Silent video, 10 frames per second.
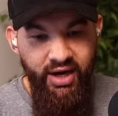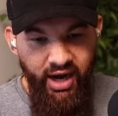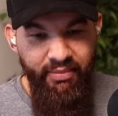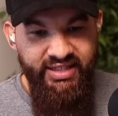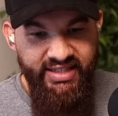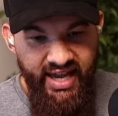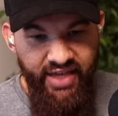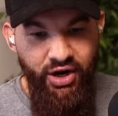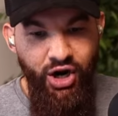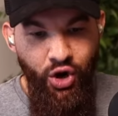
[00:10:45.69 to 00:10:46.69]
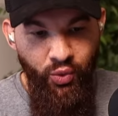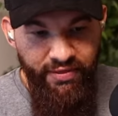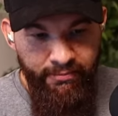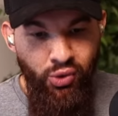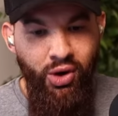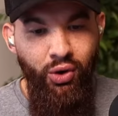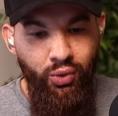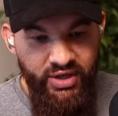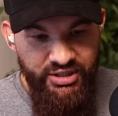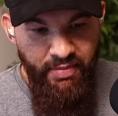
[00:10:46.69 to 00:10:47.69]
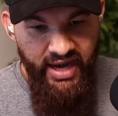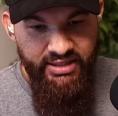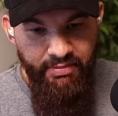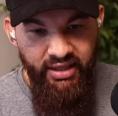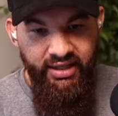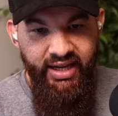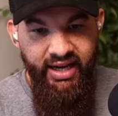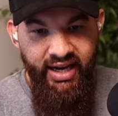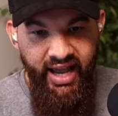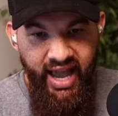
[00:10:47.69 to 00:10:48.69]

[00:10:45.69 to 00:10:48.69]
coming together with moral responsibility and